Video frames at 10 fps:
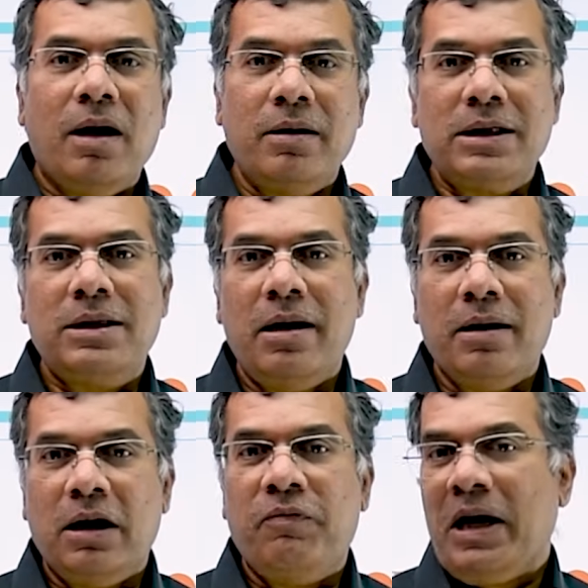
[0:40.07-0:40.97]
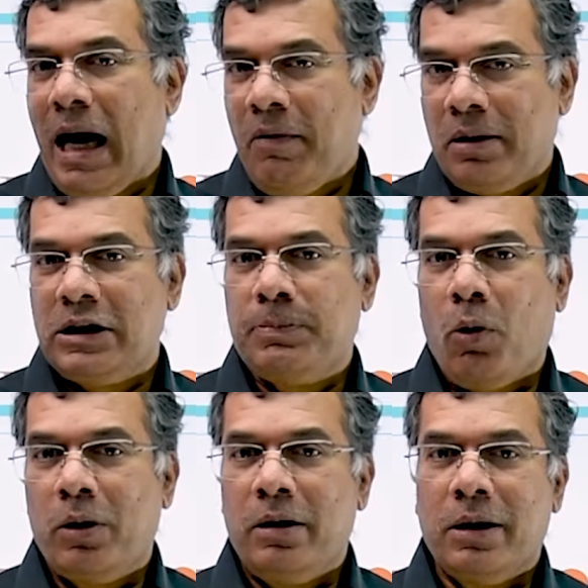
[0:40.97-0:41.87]
understanding that we have at this
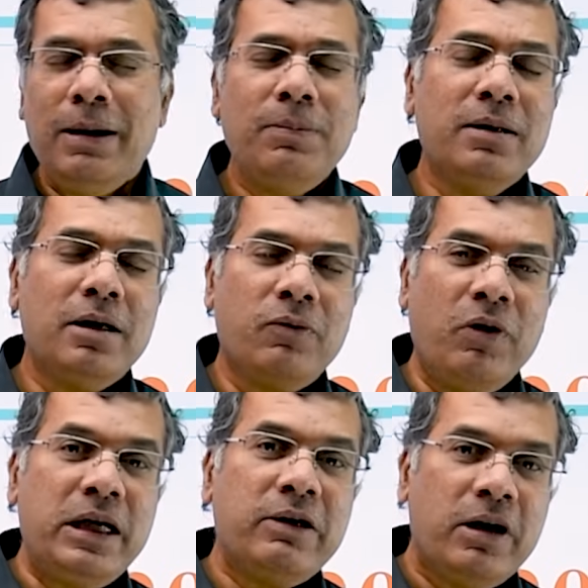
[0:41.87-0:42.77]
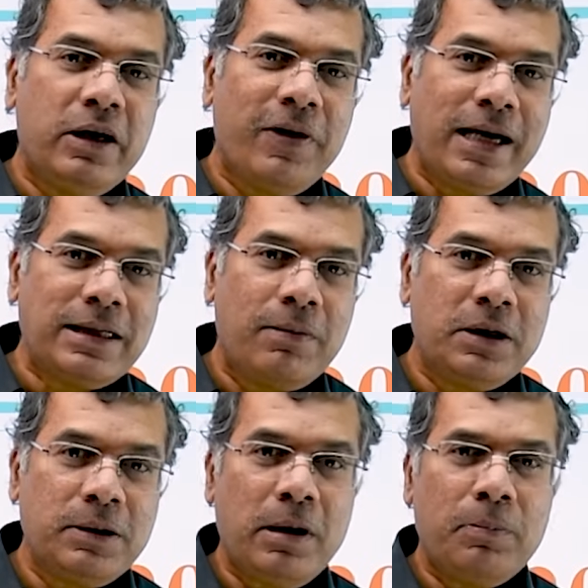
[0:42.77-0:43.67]
point in time that the 2025
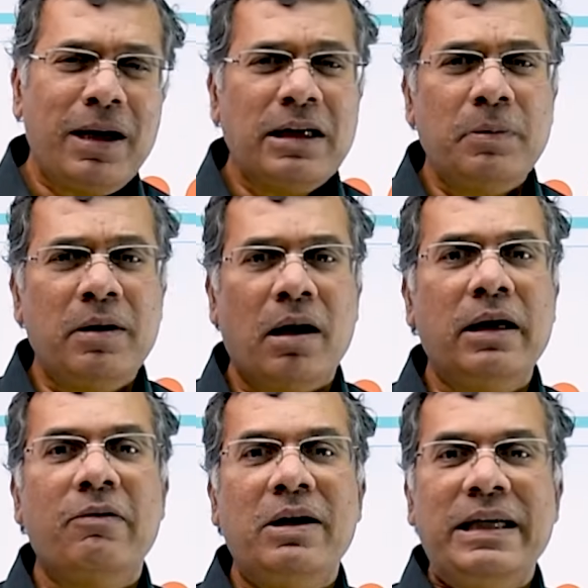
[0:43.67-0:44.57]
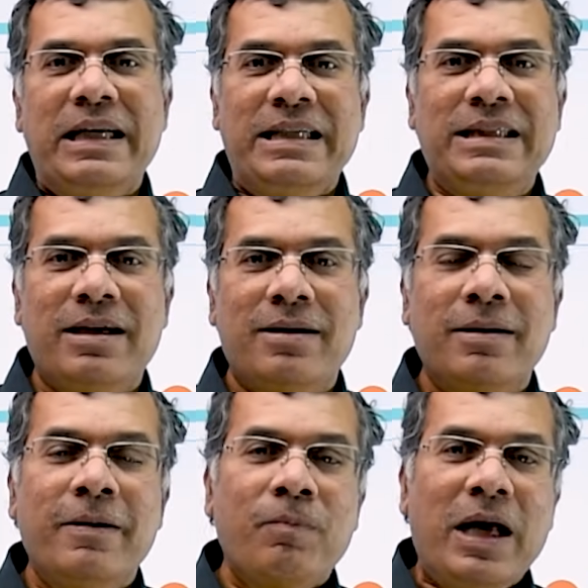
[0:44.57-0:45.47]
examination paper has been relatively easier
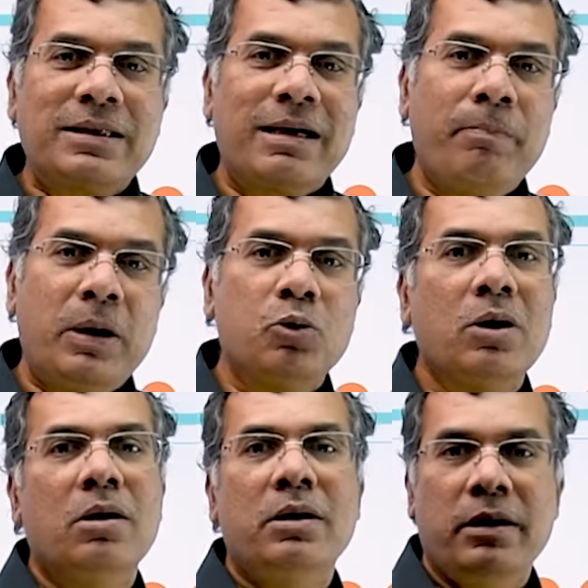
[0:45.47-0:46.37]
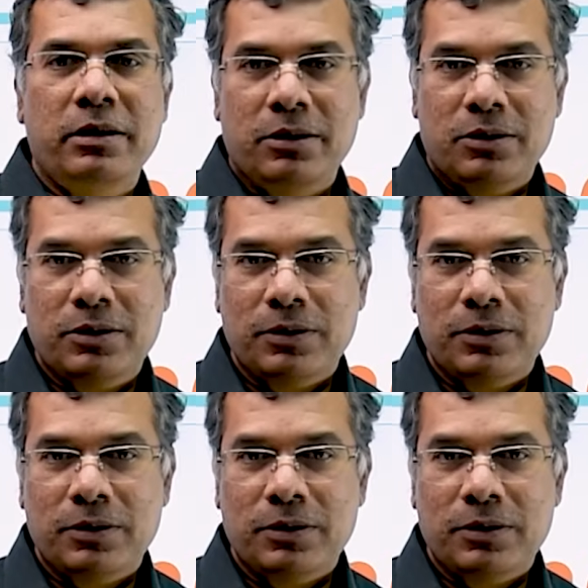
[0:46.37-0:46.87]
as compared to the earlier years.